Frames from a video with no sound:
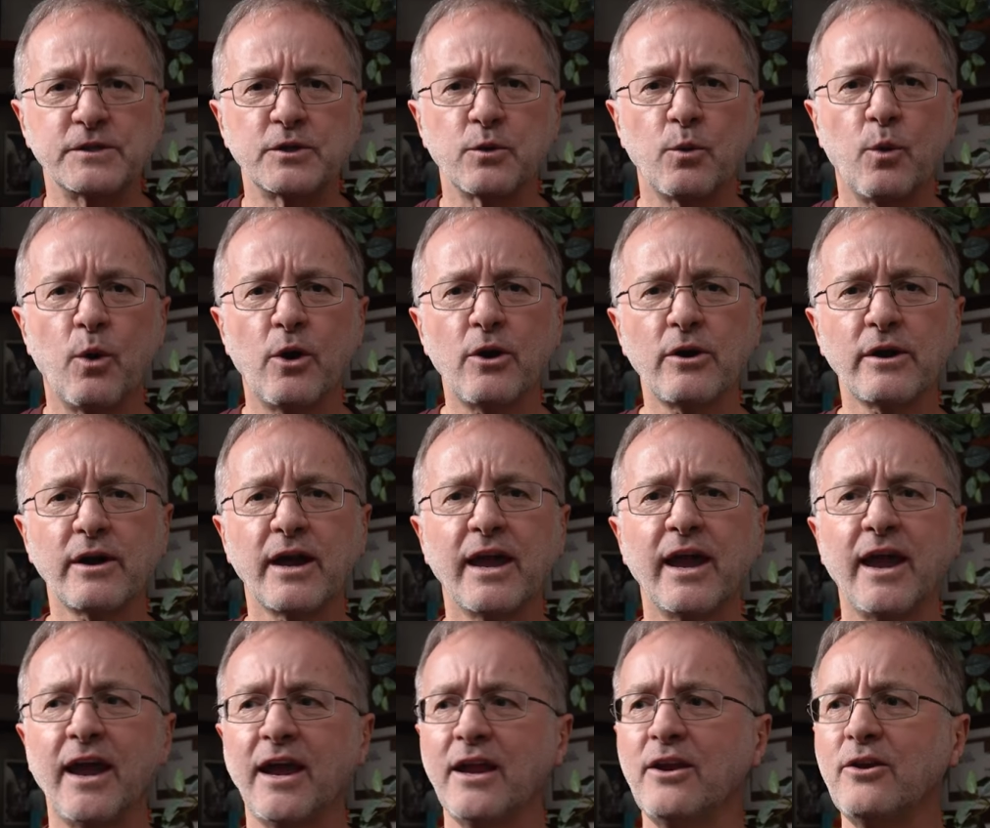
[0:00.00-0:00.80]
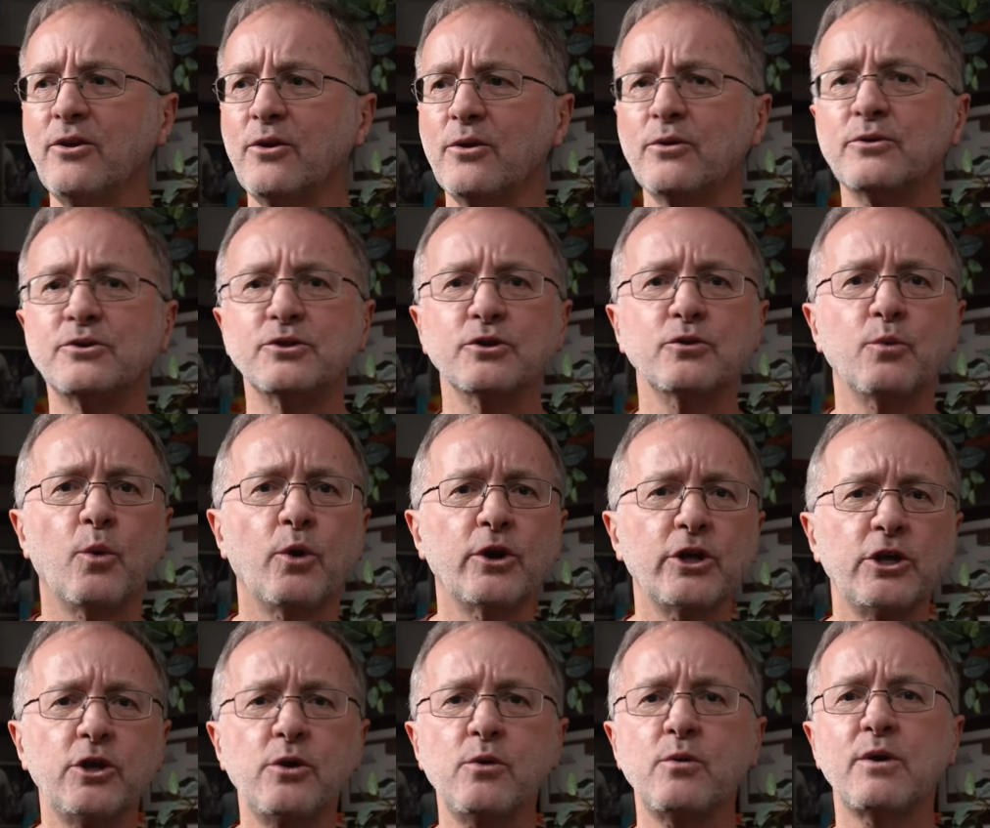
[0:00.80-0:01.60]
So what can you do?
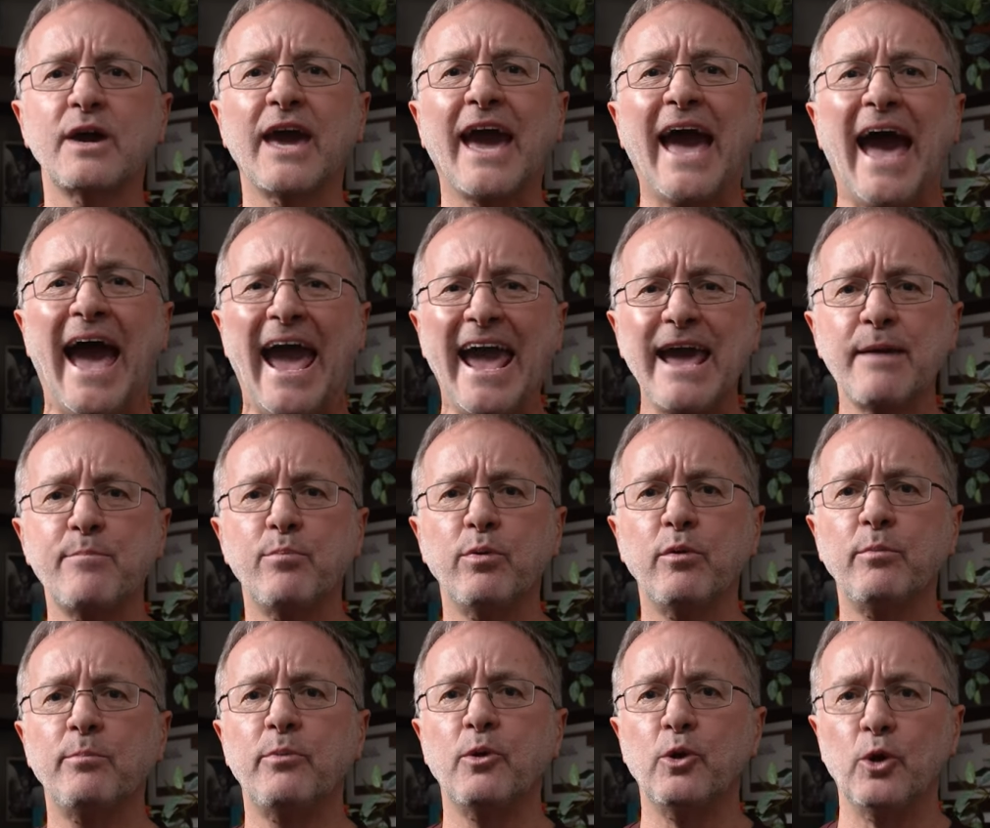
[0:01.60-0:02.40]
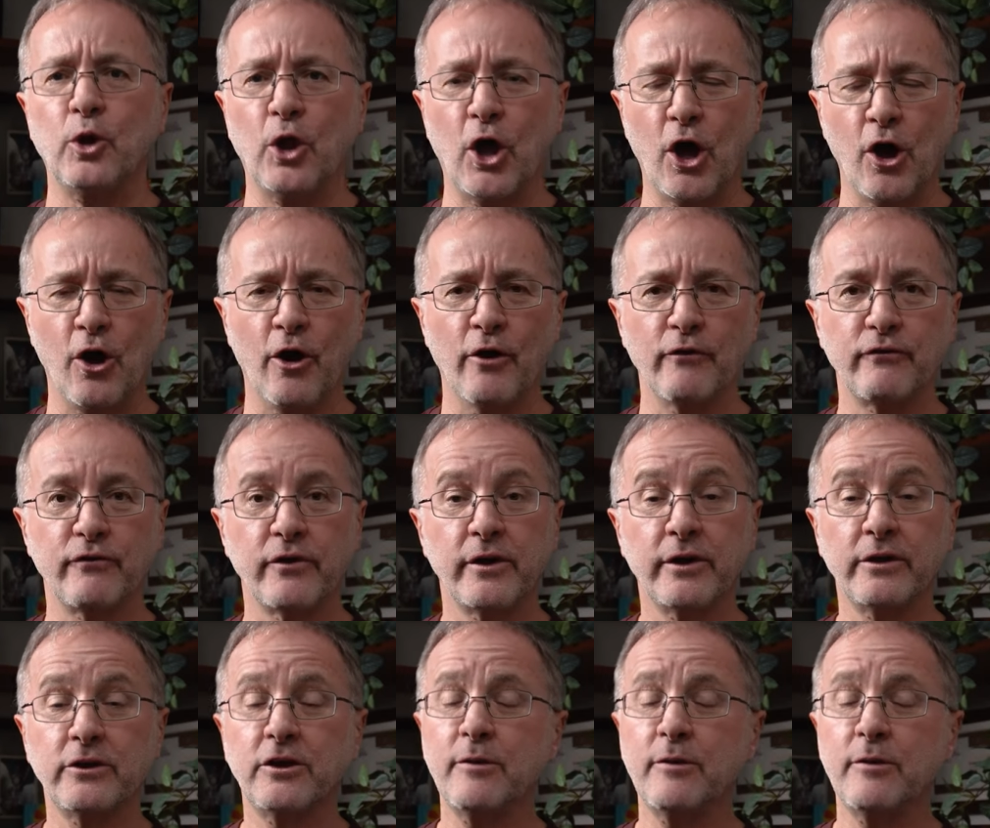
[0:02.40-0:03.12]
What are you capable of?